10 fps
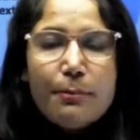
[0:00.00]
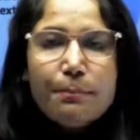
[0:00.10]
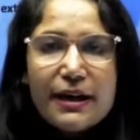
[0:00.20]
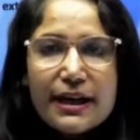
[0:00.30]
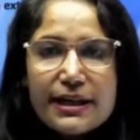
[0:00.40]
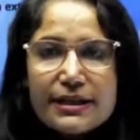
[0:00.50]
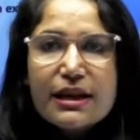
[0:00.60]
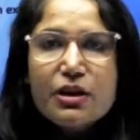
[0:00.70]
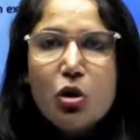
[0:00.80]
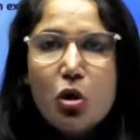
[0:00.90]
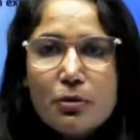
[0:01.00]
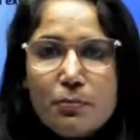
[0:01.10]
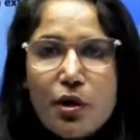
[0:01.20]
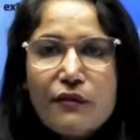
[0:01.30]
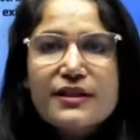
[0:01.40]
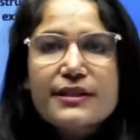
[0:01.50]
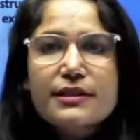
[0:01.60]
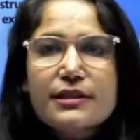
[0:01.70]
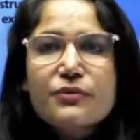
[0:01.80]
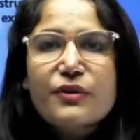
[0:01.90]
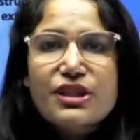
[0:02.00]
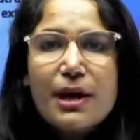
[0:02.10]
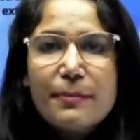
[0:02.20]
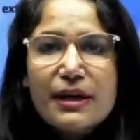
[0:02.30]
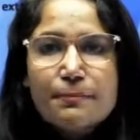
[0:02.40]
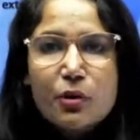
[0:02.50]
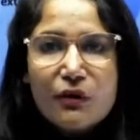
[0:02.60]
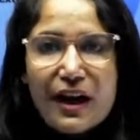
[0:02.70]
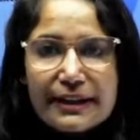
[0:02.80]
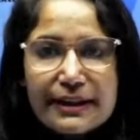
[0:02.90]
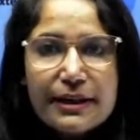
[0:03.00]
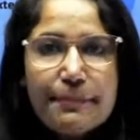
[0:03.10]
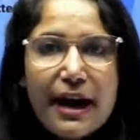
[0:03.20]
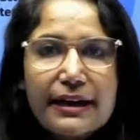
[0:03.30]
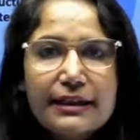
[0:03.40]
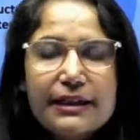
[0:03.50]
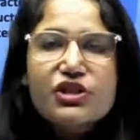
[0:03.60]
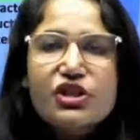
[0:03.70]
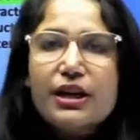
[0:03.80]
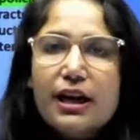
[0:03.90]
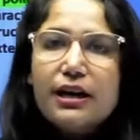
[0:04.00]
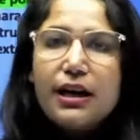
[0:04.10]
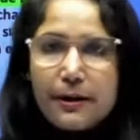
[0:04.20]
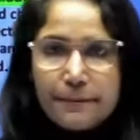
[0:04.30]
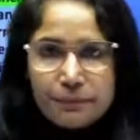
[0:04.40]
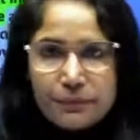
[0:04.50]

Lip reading: means the loan provisions which are being provided by the Sri Lanka,